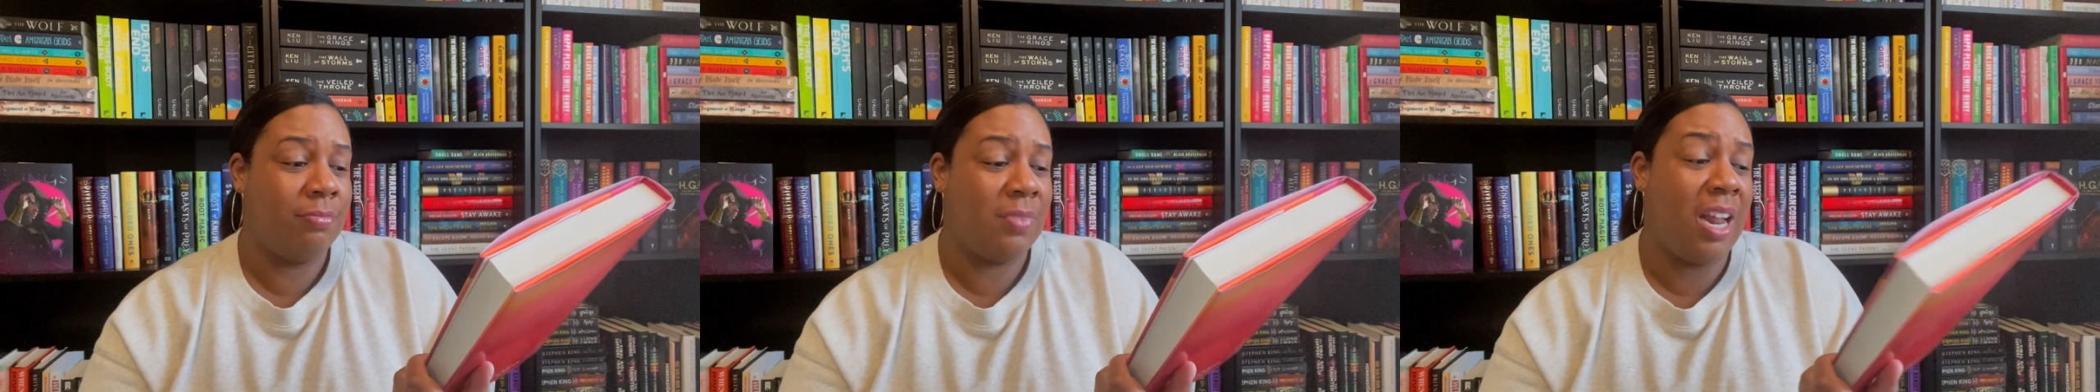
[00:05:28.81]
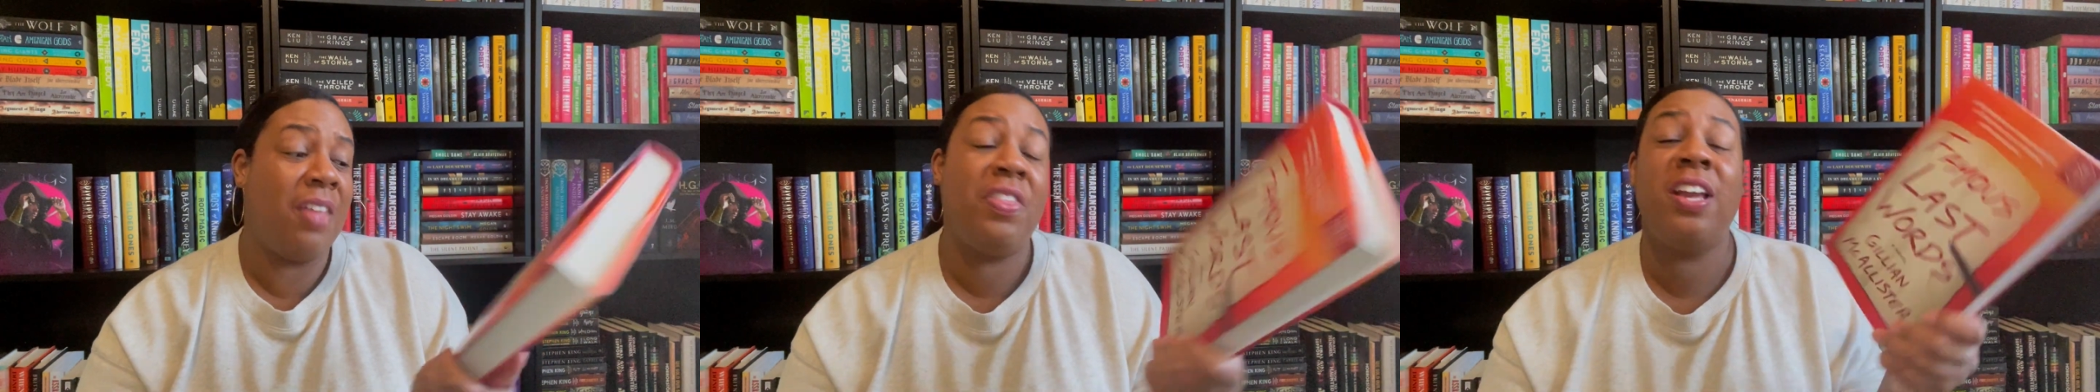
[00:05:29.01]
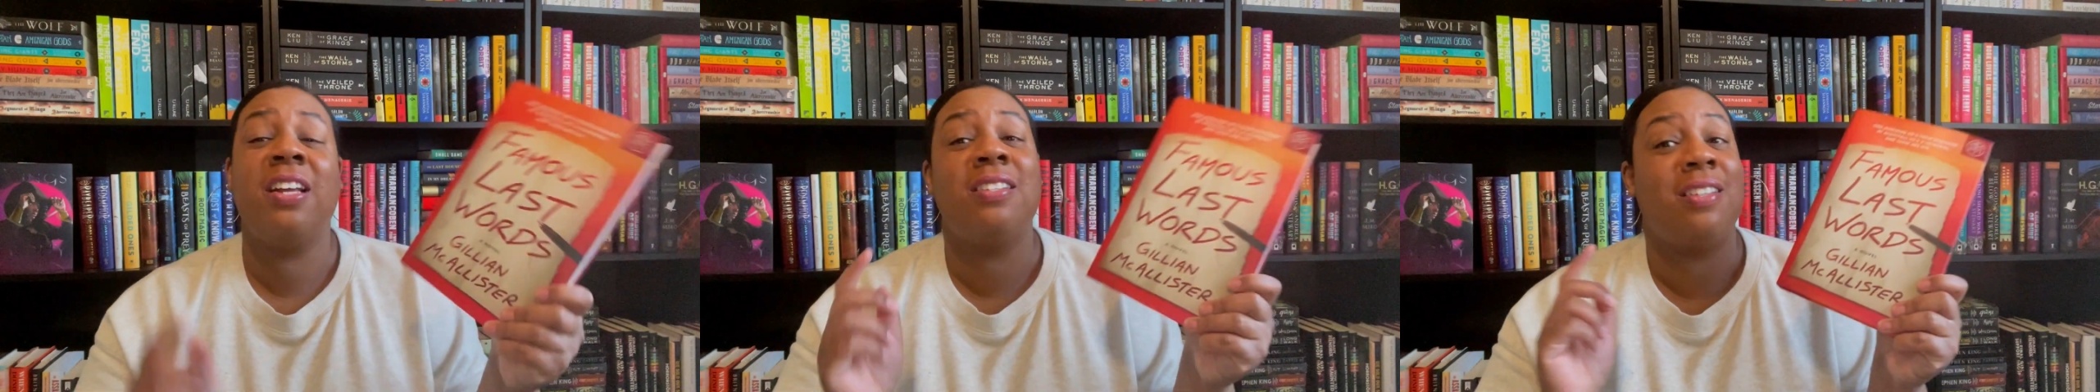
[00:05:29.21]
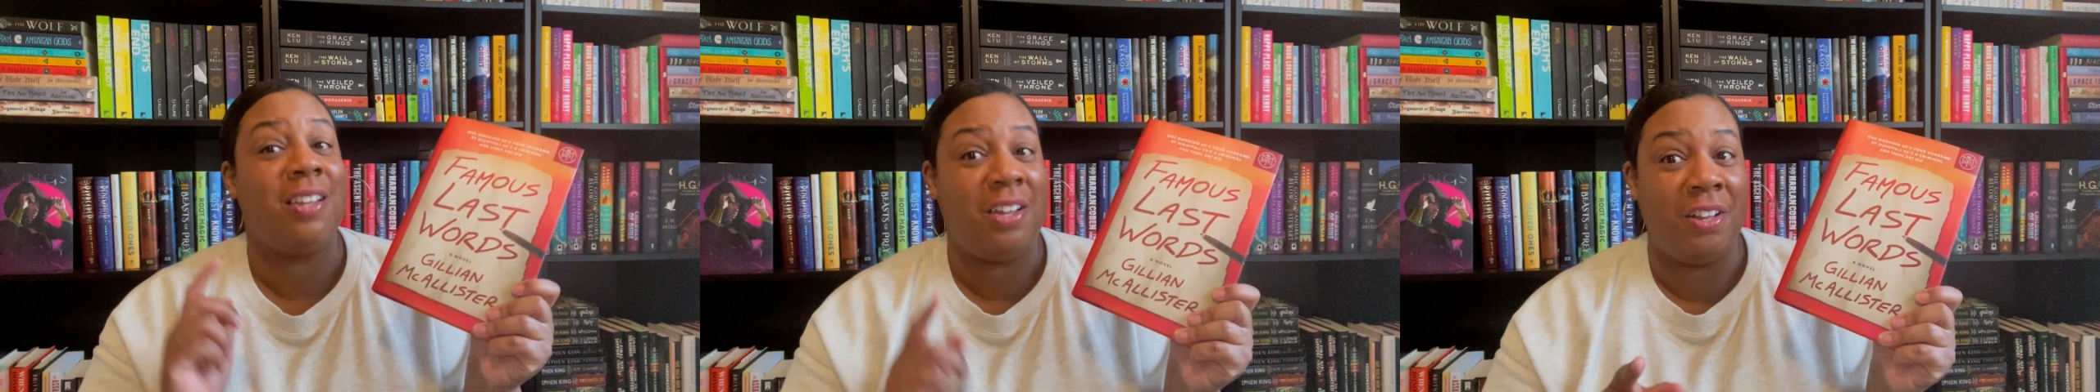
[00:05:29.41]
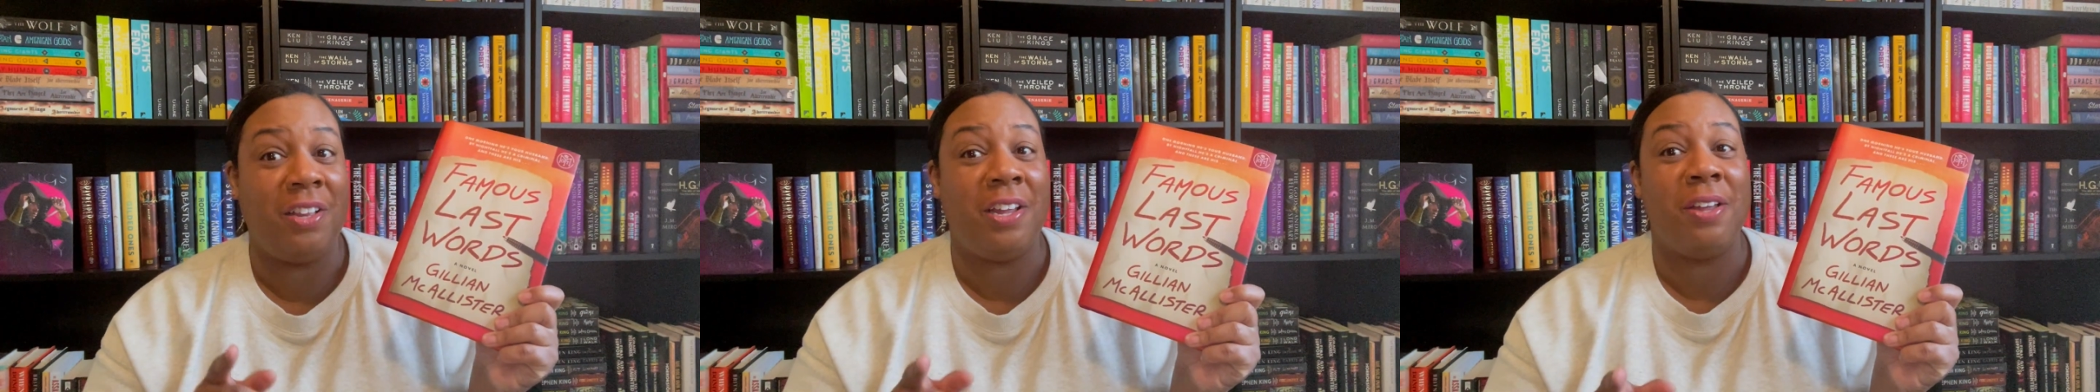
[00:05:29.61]
I think it's
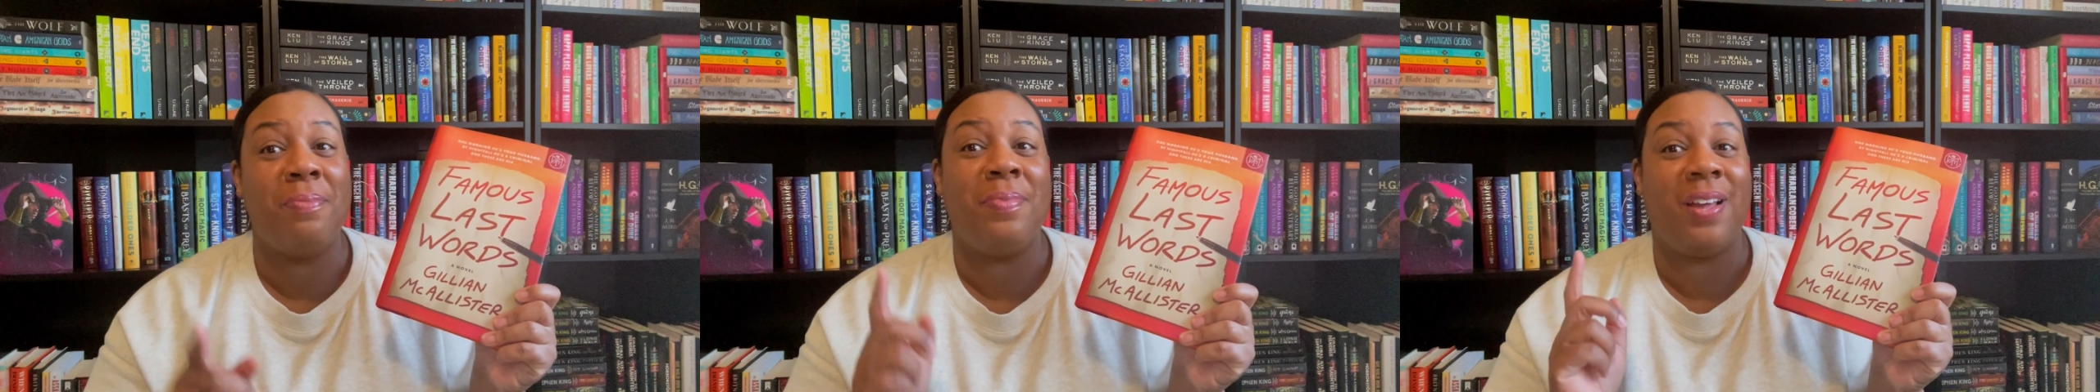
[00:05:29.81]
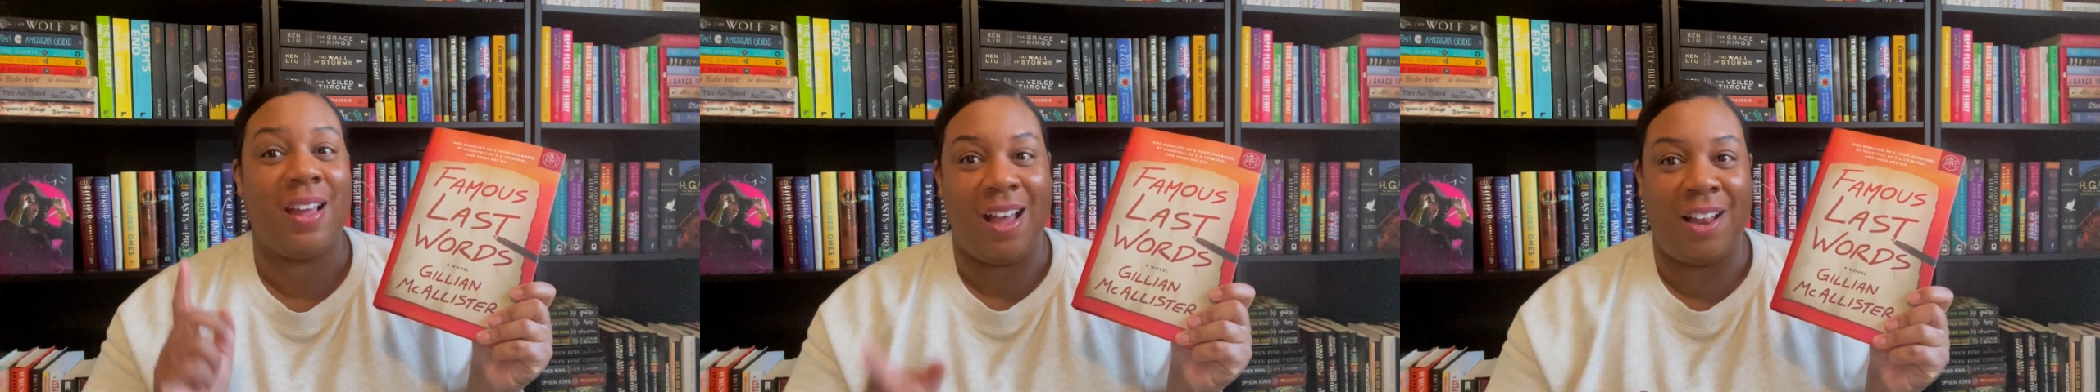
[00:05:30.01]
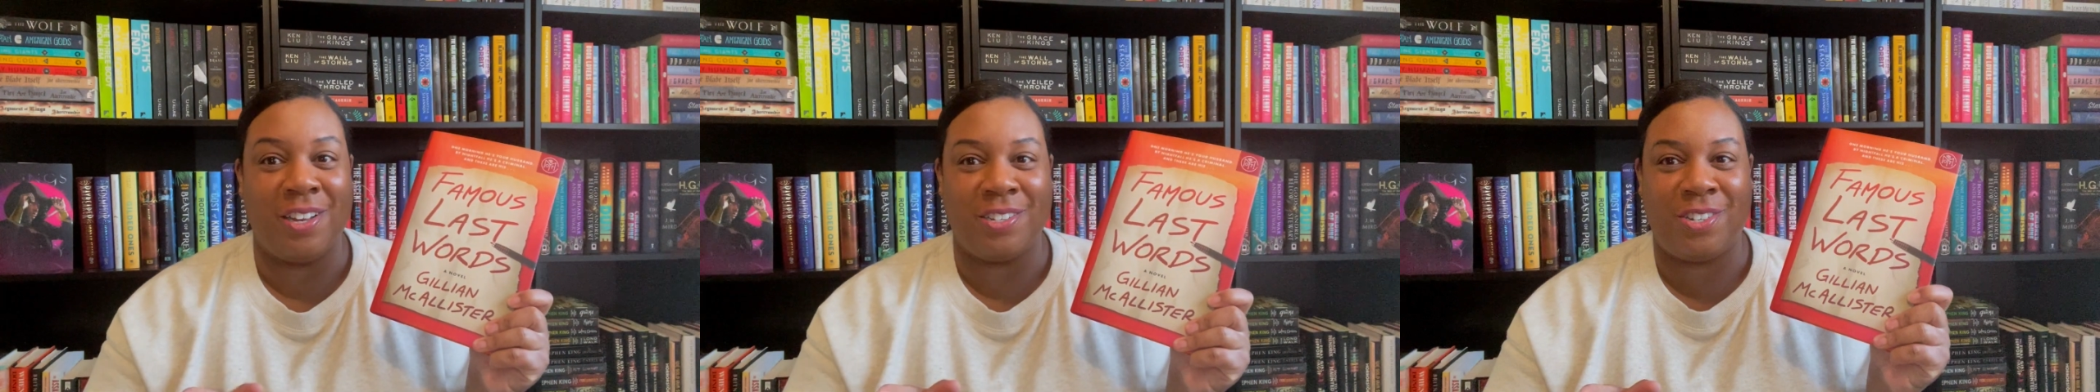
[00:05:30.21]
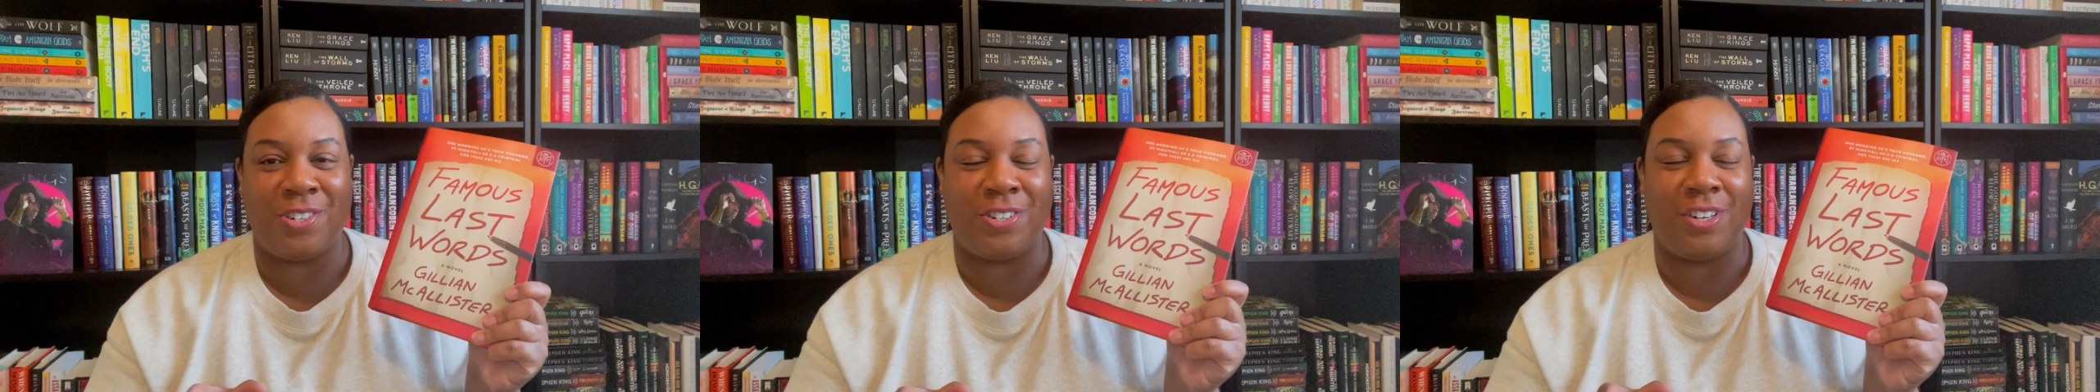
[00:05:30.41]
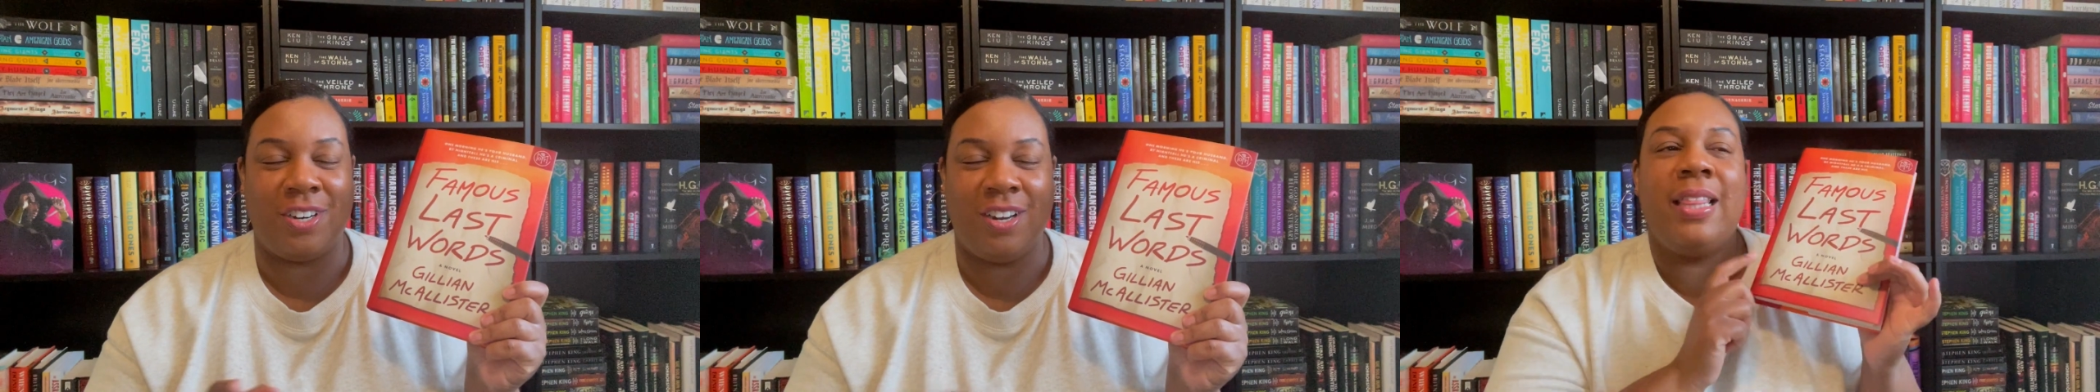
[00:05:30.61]
Gillian
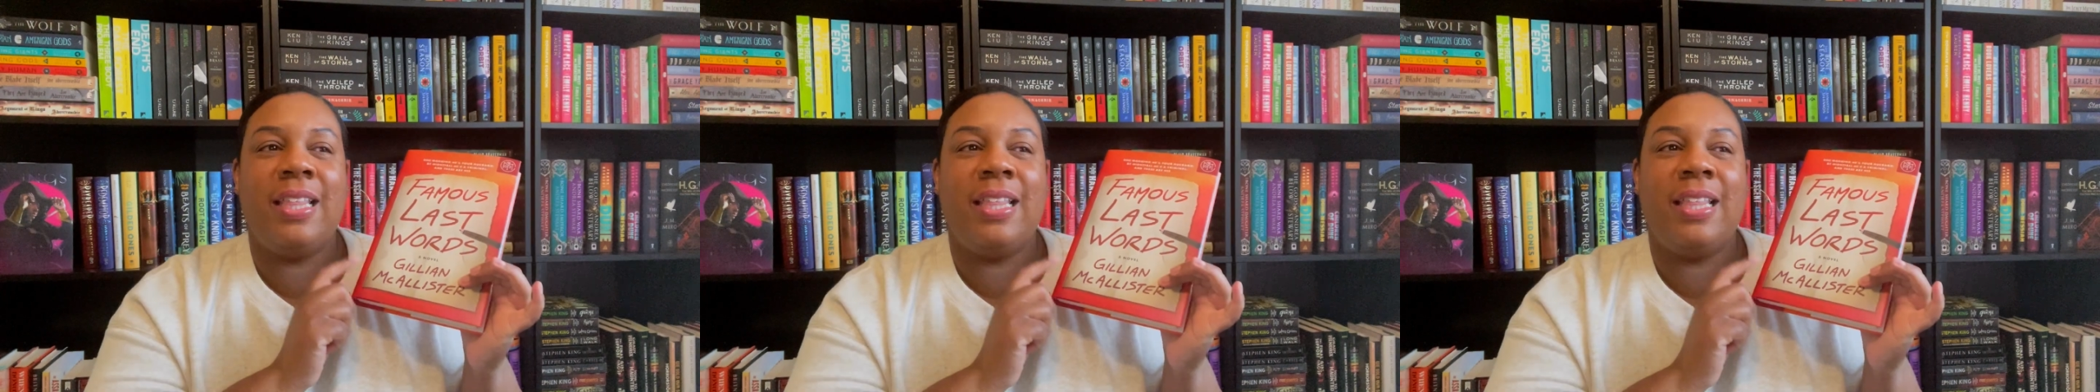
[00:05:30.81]
McAllister.